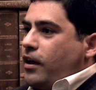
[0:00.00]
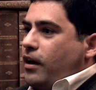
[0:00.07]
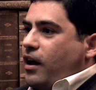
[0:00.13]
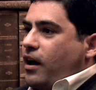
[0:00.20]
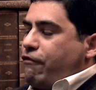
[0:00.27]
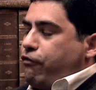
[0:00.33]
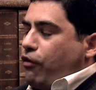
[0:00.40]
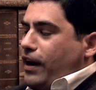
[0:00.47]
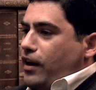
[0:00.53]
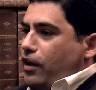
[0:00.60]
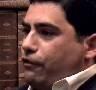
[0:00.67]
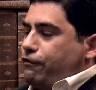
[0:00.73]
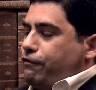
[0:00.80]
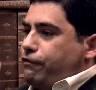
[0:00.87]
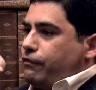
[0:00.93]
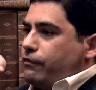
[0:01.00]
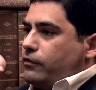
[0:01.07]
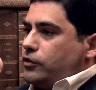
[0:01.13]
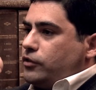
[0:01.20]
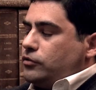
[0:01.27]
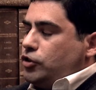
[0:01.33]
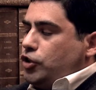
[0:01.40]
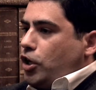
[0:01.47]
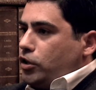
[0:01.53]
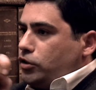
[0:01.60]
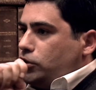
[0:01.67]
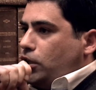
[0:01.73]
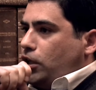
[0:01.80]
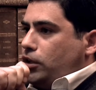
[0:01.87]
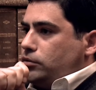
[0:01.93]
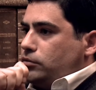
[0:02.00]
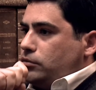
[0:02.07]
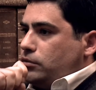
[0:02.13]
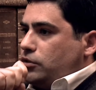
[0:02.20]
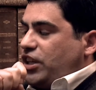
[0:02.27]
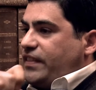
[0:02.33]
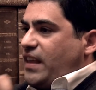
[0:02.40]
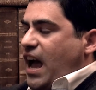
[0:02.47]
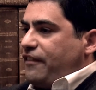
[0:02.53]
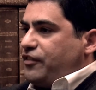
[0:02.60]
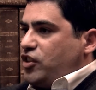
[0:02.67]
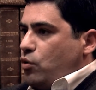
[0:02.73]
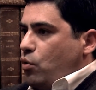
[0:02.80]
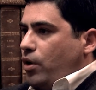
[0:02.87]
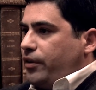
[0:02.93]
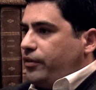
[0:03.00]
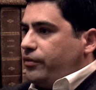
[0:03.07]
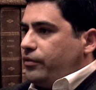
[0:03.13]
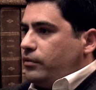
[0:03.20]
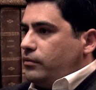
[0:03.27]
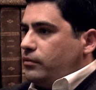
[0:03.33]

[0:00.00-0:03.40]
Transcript: a friend of John Donne said afterwards,